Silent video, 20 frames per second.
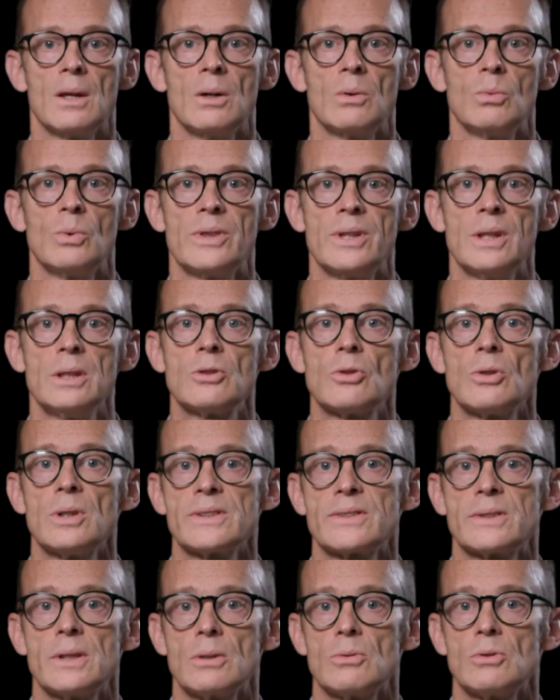With
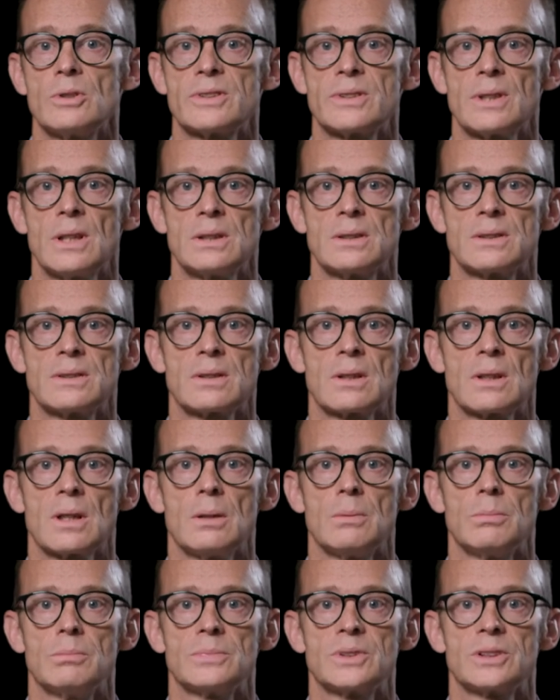interesting results
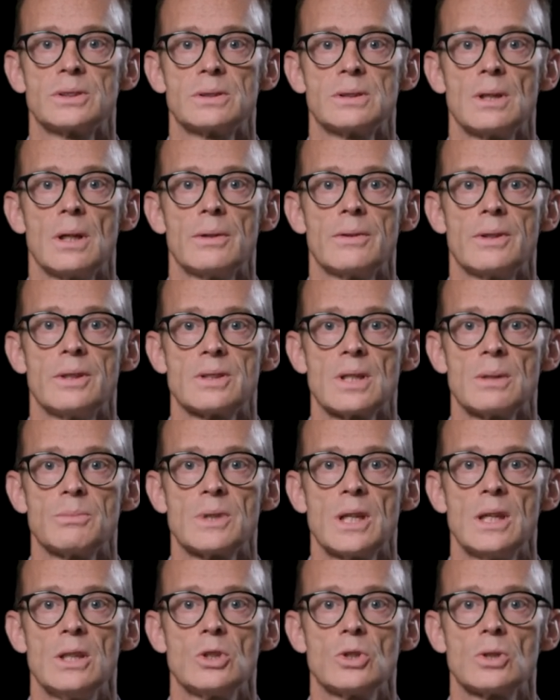comes the
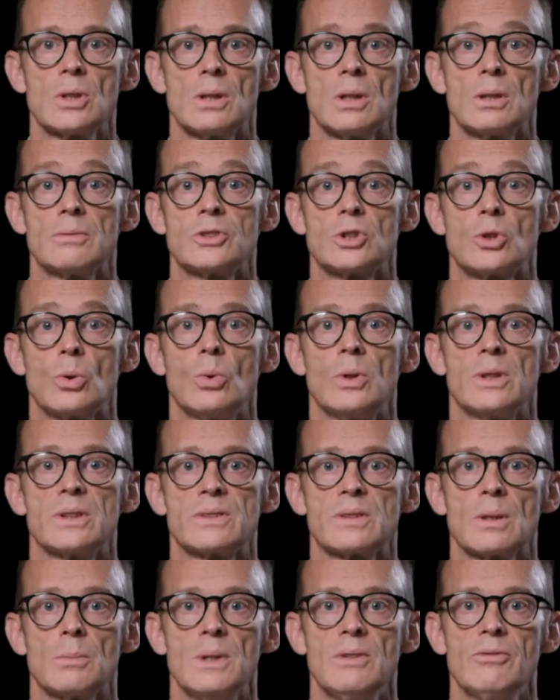temptation of drawing
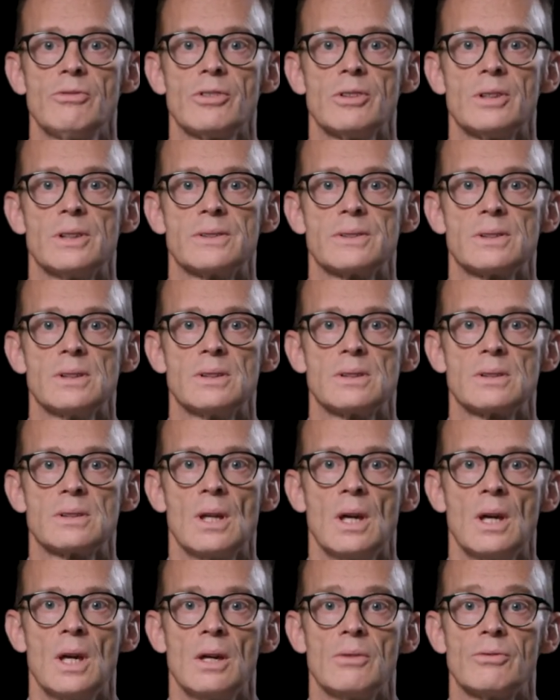some inferences
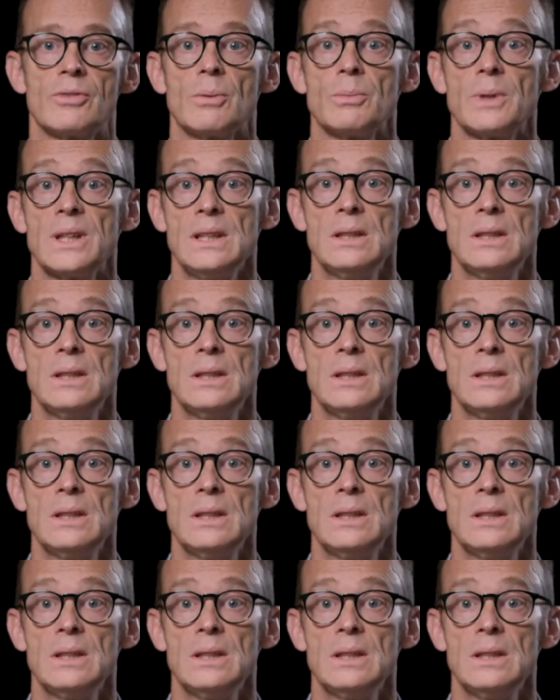from the